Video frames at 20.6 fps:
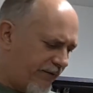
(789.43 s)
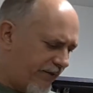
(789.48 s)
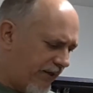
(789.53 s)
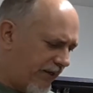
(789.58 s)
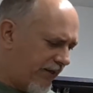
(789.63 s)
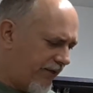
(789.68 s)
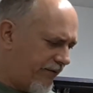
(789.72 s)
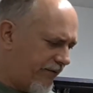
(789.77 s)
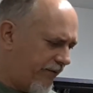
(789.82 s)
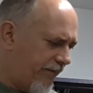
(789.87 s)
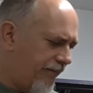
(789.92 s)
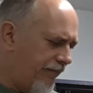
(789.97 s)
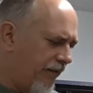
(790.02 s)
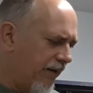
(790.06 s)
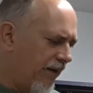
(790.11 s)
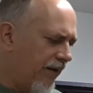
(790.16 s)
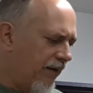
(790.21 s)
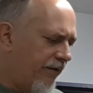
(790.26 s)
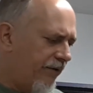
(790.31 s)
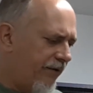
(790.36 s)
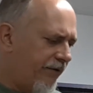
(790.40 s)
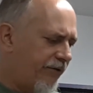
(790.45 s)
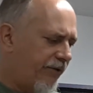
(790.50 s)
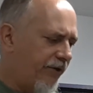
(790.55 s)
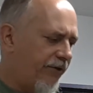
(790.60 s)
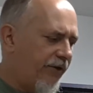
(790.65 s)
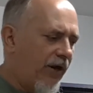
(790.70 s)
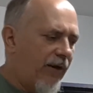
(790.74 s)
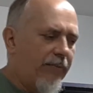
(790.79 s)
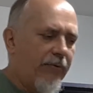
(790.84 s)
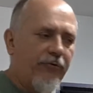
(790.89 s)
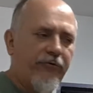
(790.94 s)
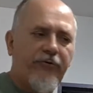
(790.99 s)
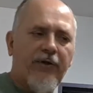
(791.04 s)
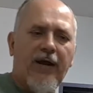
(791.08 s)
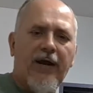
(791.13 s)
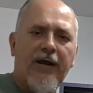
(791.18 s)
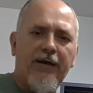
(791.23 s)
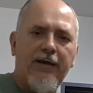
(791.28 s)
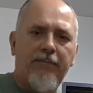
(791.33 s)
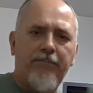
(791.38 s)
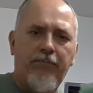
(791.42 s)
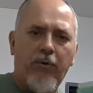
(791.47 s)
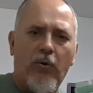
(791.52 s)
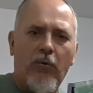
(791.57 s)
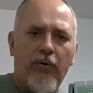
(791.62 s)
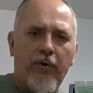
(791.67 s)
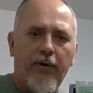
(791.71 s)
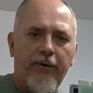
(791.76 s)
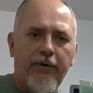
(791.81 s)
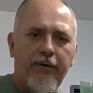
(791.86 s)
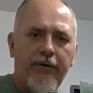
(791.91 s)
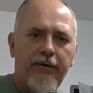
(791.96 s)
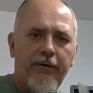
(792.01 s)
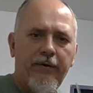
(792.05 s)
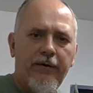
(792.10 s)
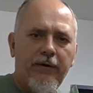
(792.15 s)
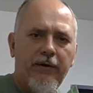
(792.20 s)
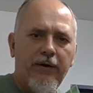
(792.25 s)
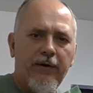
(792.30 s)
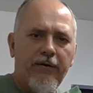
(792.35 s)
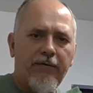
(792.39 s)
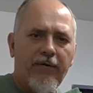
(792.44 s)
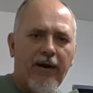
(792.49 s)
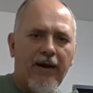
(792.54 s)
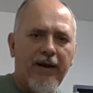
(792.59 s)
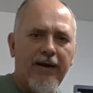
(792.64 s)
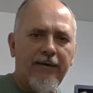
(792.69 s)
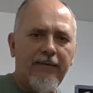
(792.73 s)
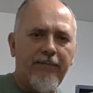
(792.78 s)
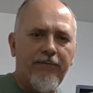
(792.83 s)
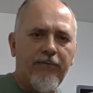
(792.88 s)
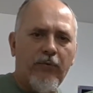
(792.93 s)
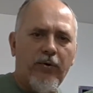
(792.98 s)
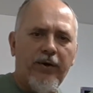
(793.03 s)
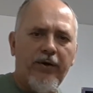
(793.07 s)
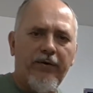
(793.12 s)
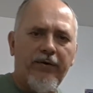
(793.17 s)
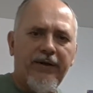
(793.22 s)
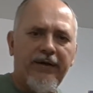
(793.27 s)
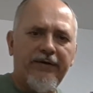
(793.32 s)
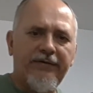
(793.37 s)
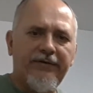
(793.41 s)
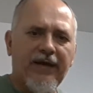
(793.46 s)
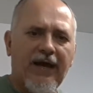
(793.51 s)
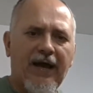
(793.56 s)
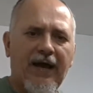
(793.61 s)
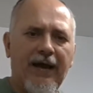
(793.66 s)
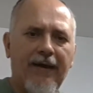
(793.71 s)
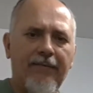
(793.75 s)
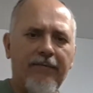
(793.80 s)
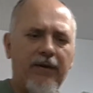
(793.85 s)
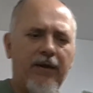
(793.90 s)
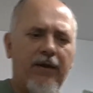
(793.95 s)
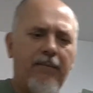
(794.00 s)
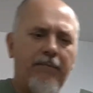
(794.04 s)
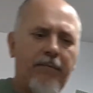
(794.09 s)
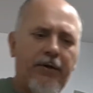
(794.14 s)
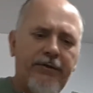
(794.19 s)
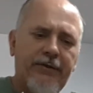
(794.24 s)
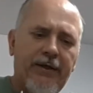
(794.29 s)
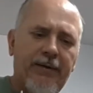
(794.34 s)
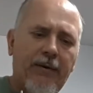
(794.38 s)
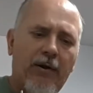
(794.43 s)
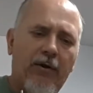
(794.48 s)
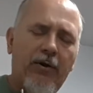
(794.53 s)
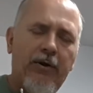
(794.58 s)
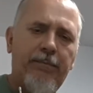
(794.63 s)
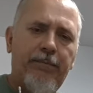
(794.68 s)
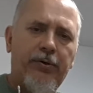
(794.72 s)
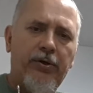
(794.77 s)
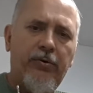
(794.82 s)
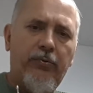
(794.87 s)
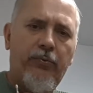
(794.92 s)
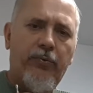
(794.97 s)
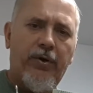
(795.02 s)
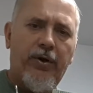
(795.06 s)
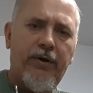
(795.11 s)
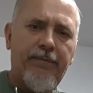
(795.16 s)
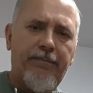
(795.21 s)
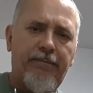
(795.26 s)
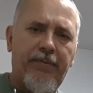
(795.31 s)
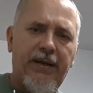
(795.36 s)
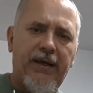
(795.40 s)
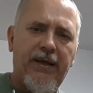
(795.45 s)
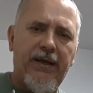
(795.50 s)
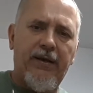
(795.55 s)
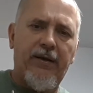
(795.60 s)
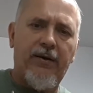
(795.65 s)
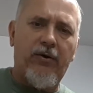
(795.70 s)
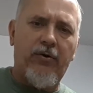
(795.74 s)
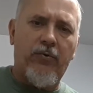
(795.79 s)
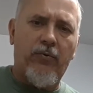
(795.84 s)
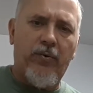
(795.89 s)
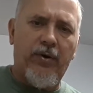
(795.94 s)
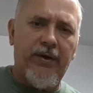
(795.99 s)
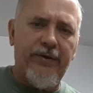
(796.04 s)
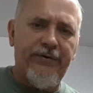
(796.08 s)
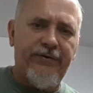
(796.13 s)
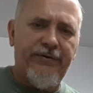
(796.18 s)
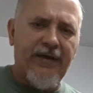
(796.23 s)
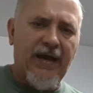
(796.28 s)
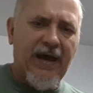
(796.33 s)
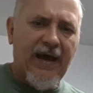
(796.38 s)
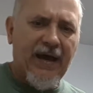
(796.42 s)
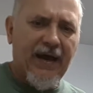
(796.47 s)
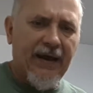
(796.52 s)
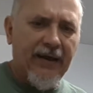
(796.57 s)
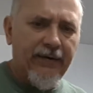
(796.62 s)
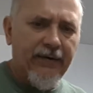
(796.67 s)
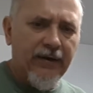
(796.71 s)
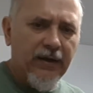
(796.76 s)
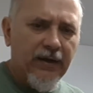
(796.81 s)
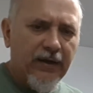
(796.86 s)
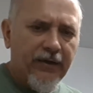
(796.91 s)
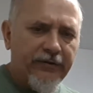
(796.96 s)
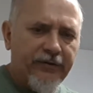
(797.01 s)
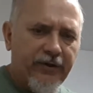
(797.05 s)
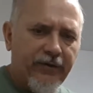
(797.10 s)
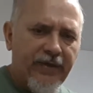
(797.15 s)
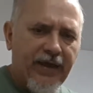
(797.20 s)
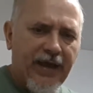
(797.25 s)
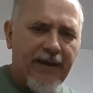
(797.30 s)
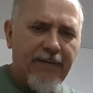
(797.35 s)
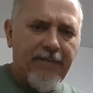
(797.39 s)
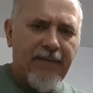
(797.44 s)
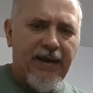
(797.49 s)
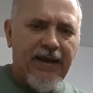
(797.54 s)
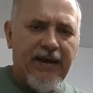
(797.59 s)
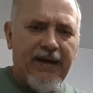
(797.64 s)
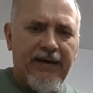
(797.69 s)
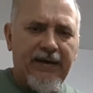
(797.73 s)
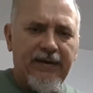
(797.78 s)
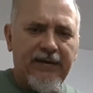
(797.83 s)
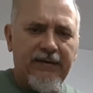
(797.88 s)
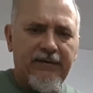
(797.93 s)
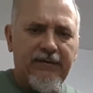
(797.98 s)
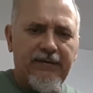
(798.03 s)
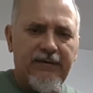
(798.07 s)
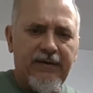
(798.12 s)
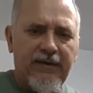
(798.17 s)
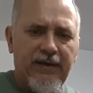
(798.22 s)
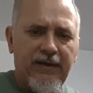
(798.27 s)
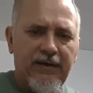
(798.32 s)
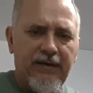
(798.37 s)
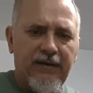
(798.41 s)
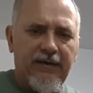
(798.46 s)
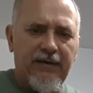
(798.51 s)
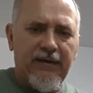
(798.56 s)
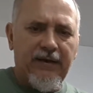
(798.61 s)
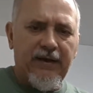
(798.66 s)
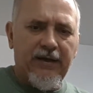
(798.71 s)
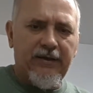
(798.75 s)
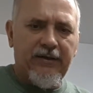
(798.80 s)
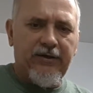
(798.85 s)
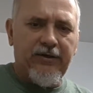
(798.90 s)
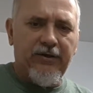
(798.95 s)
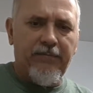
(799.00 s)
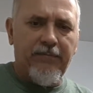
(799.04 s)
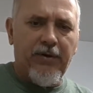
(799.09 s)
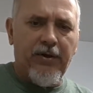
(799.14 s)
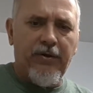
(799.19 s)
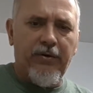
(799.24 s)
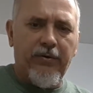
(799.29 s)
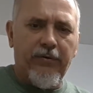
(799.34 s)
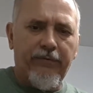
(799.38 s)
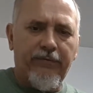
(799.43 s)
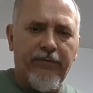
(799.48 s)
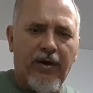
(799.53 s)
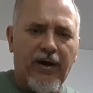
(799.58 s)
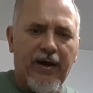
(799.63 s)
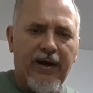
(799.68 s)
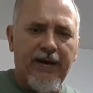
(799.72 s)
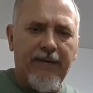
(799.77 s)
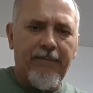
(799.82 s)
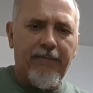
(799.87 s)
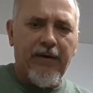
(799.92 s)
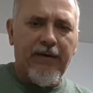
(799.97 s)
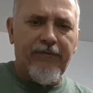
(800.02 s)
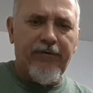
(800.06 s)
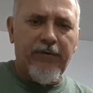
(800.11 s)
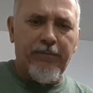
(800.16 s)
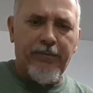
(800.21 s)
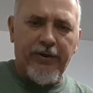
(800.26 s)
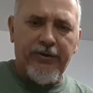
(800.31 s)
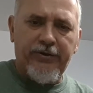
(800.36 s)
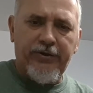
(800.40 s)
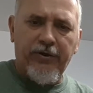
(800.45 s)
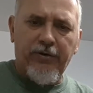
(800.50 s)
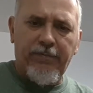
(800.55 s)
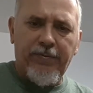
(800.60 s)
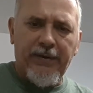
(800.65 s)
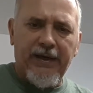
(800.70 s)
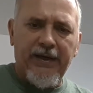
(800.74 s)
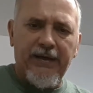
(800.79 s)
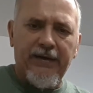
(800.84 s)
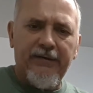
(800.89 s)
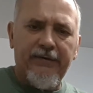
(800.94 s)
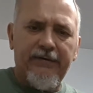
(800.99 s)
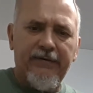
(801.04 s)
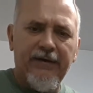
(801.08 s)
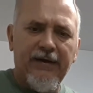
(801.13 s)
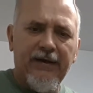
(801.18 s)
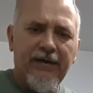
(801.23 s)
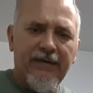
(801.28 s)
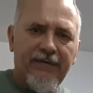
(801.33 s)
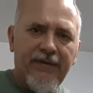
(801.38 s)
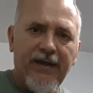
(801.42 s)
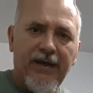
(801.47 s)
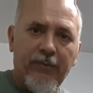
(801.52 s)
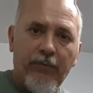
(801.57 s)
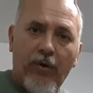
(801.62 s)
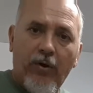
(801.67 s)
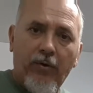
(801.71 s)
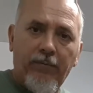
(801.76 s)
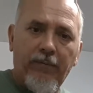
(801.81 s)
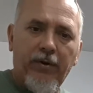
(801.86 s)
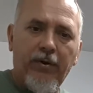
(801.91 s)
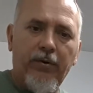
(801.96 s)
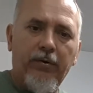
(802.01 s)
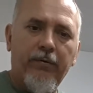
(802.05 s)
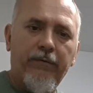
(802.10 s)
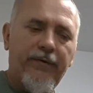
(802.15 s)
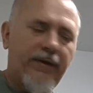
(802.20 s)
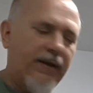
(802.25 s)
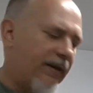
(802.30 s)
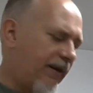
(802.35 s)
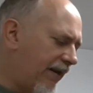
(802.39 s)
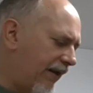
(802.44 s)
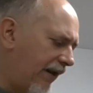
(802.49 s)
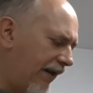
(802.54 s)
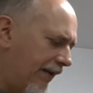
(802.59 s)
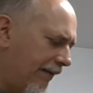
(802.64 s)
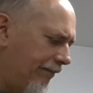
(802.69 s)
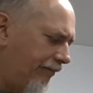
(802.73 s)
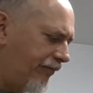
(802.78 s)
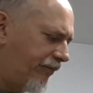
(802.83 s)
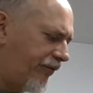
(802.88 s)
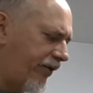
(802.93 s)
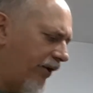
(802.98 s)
said it's a double-sided board, right? One on each side. But they only put one pin on one side. So that made it could move, right? But if you put 2 pins, then it won't move. And